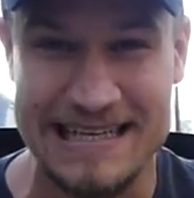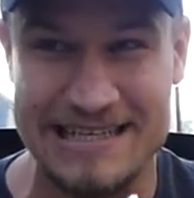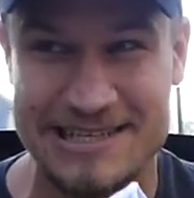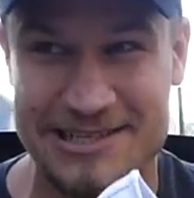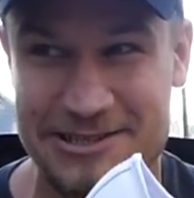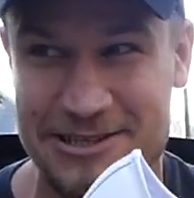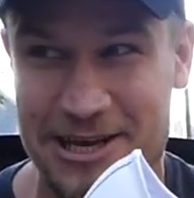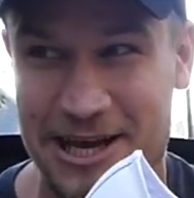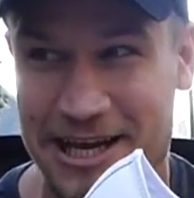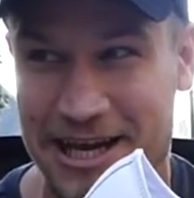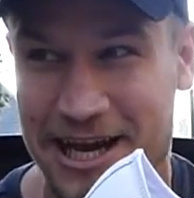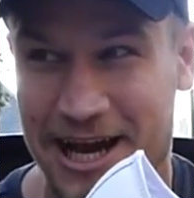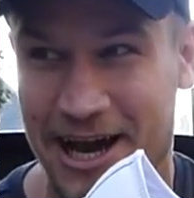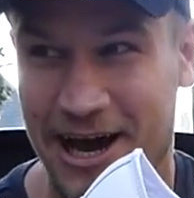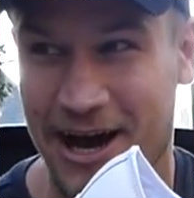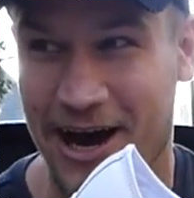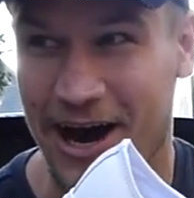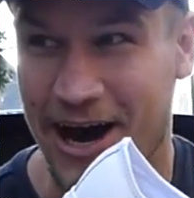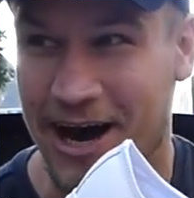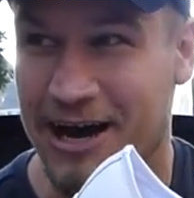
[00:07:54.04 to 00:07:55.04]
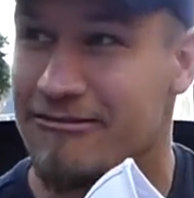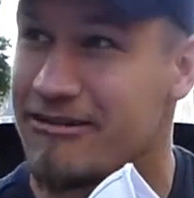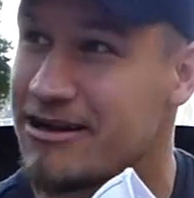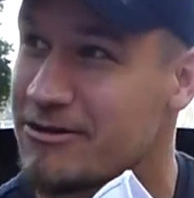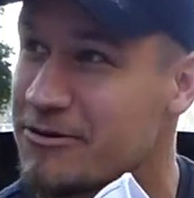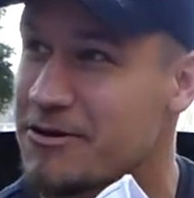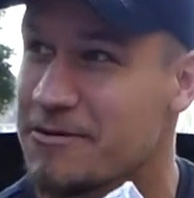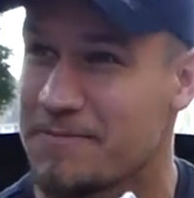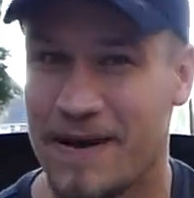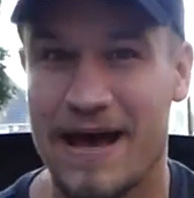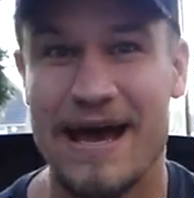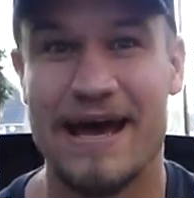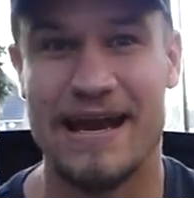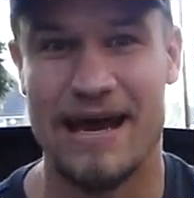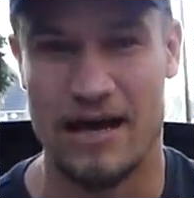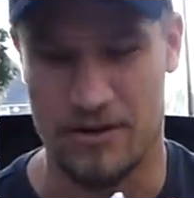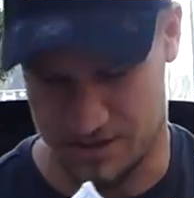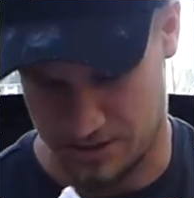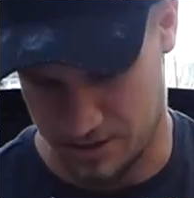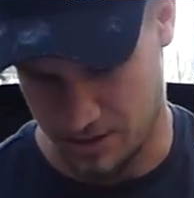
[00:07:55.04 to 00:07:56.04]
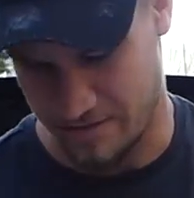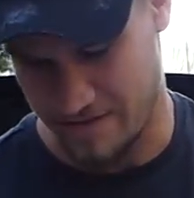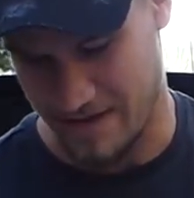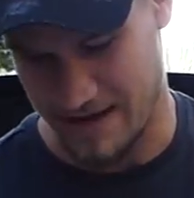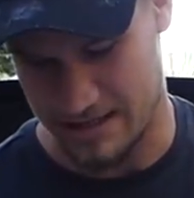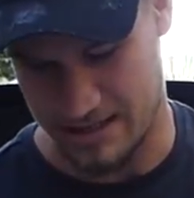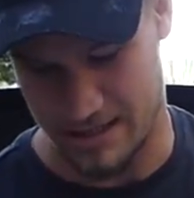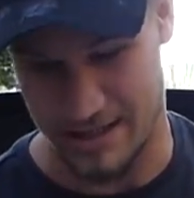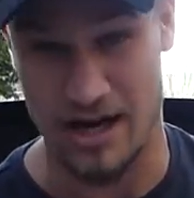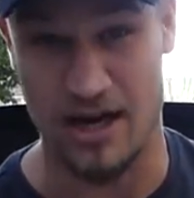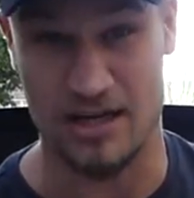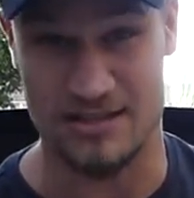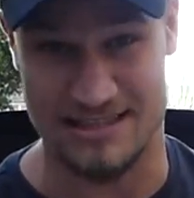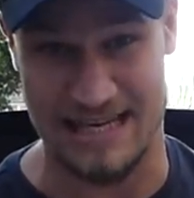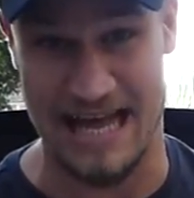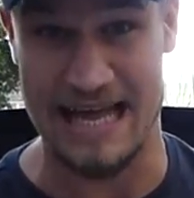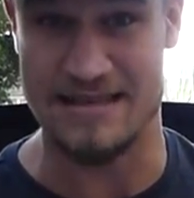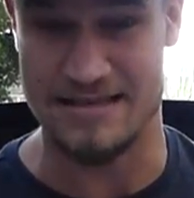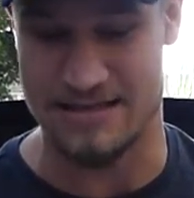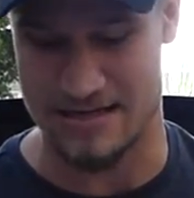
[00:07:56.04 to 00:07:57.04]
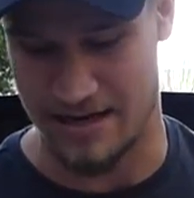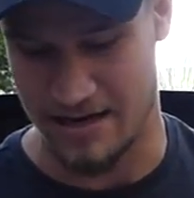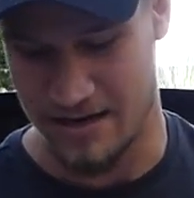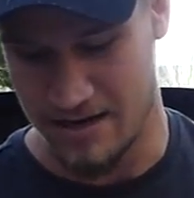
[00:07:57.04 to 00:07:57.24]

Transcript: these, I was like, I really want a pair now, so I've actually asked Santa